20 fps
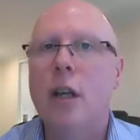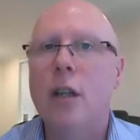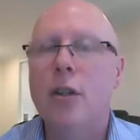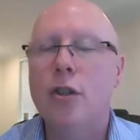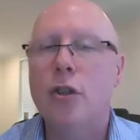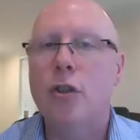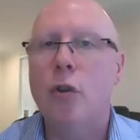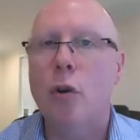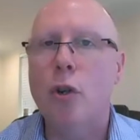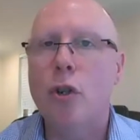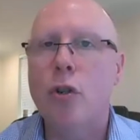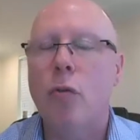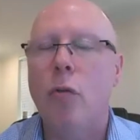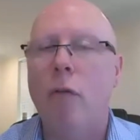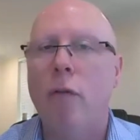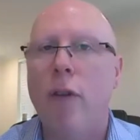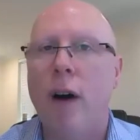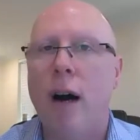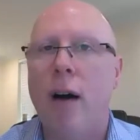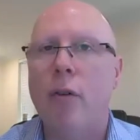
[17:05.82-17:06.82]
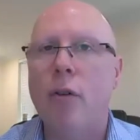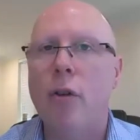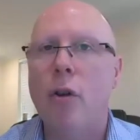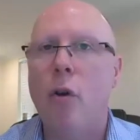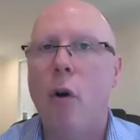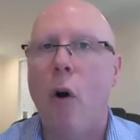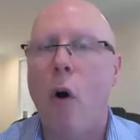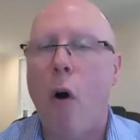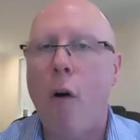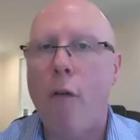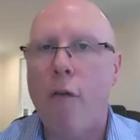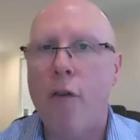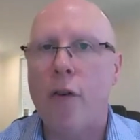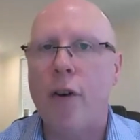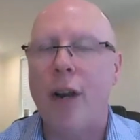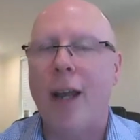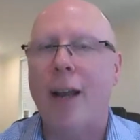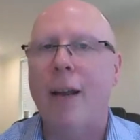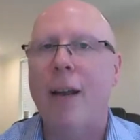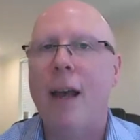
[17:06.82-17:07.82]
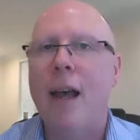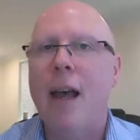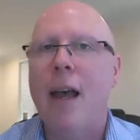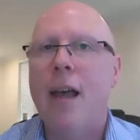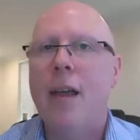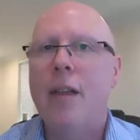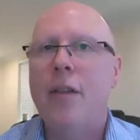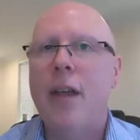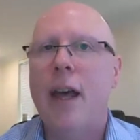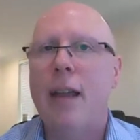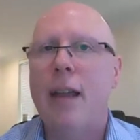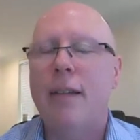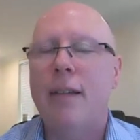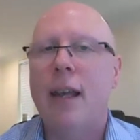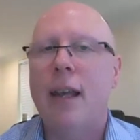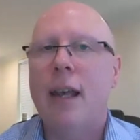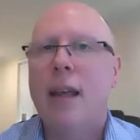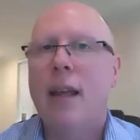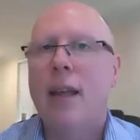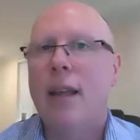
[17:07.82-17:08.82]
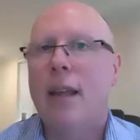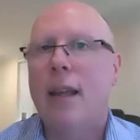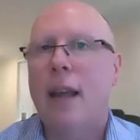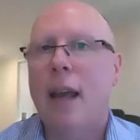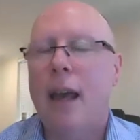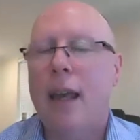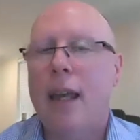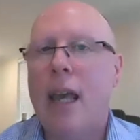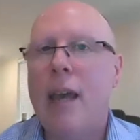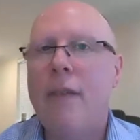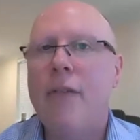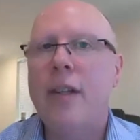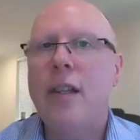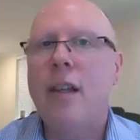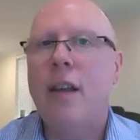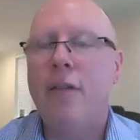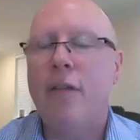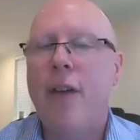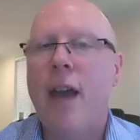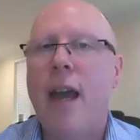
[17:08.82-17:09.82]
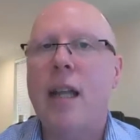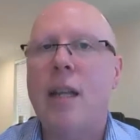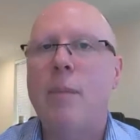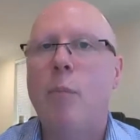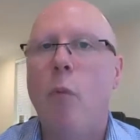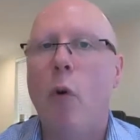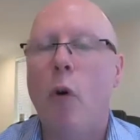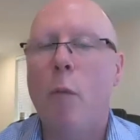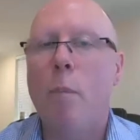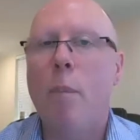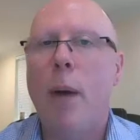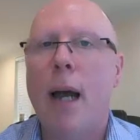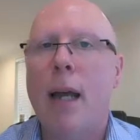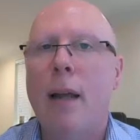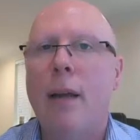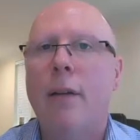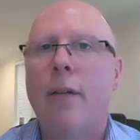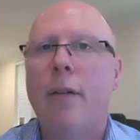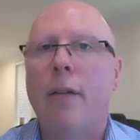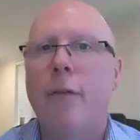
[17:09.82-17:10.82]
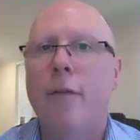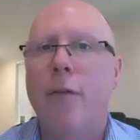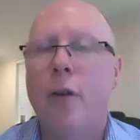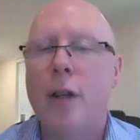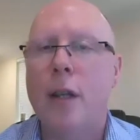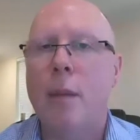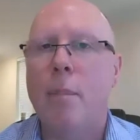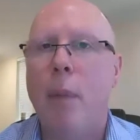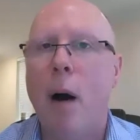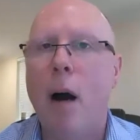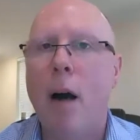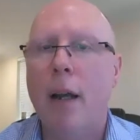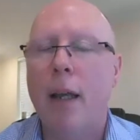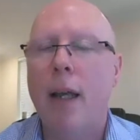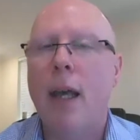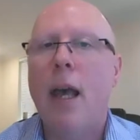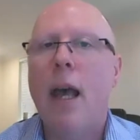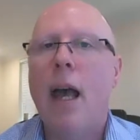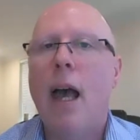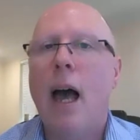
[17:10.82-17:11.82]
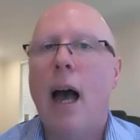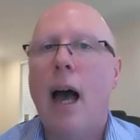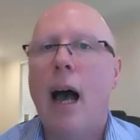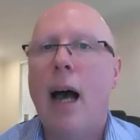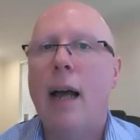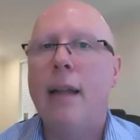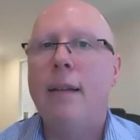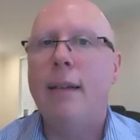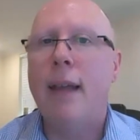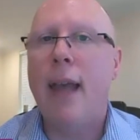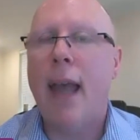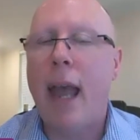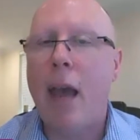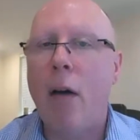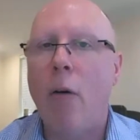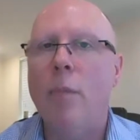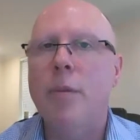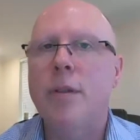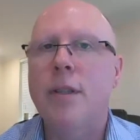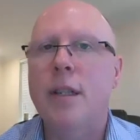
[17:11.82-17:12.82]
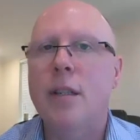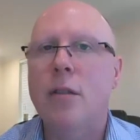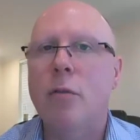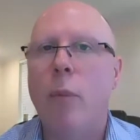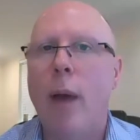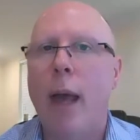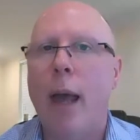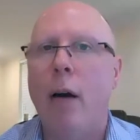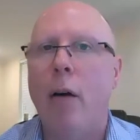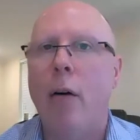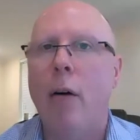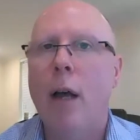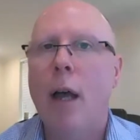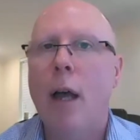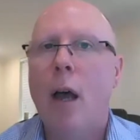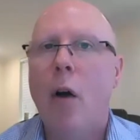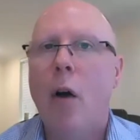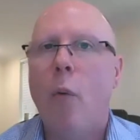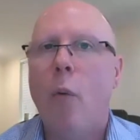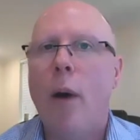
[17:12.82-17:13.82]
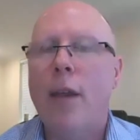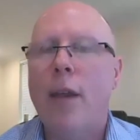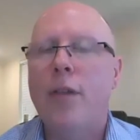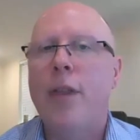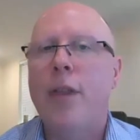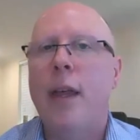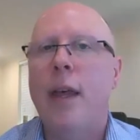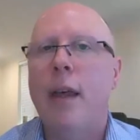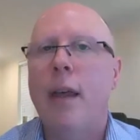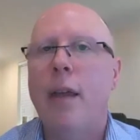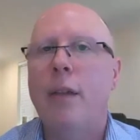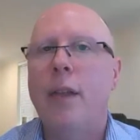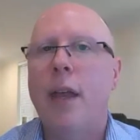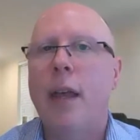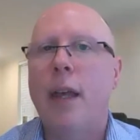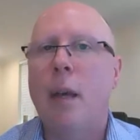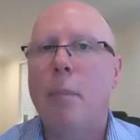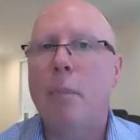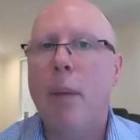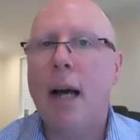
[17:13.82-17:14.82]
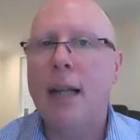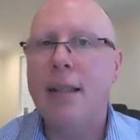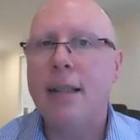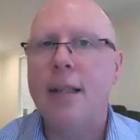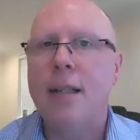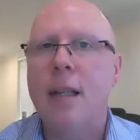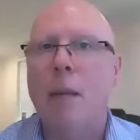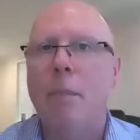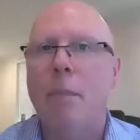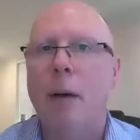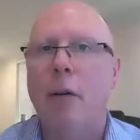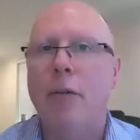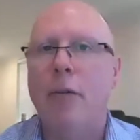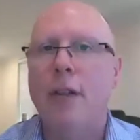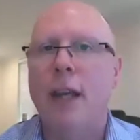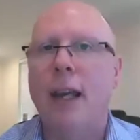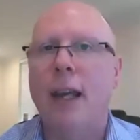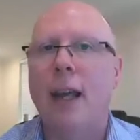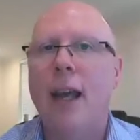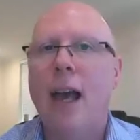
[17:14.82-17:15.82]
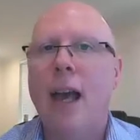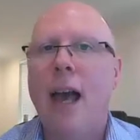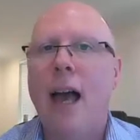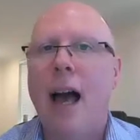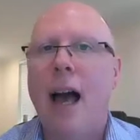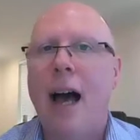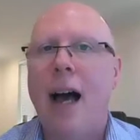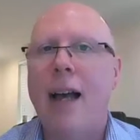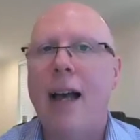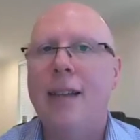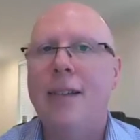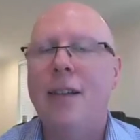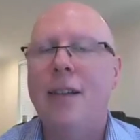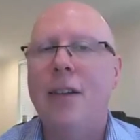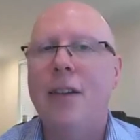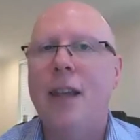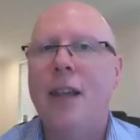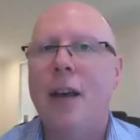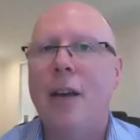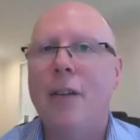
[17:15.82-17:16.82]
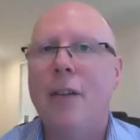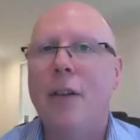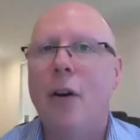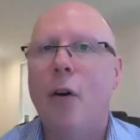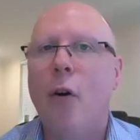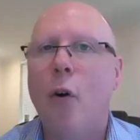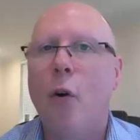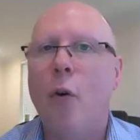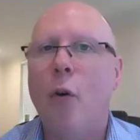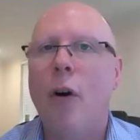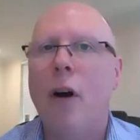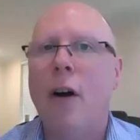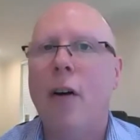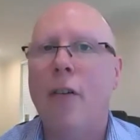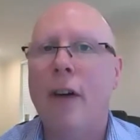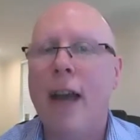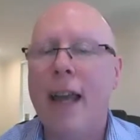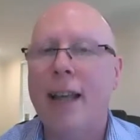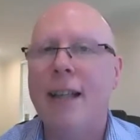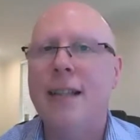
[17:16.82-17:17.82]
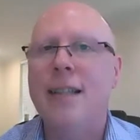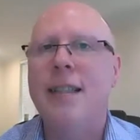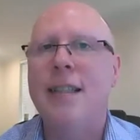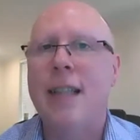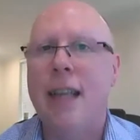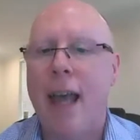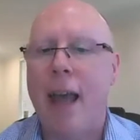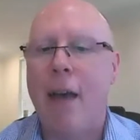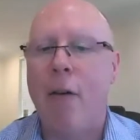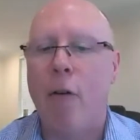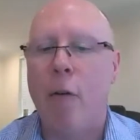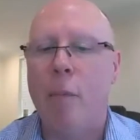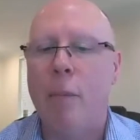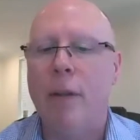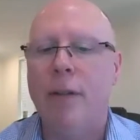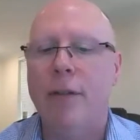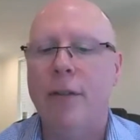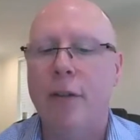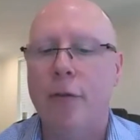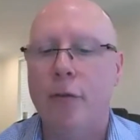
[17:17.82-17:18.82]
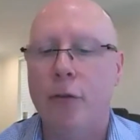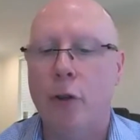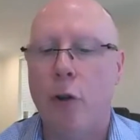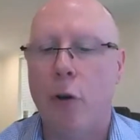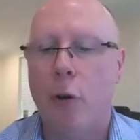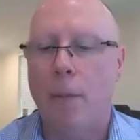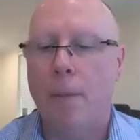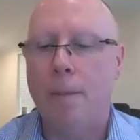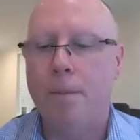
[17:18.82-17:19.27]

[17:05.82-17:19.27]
social value offering that gave in effect more bang for the buck and helps as well with the capacity building and the whole legacy element too.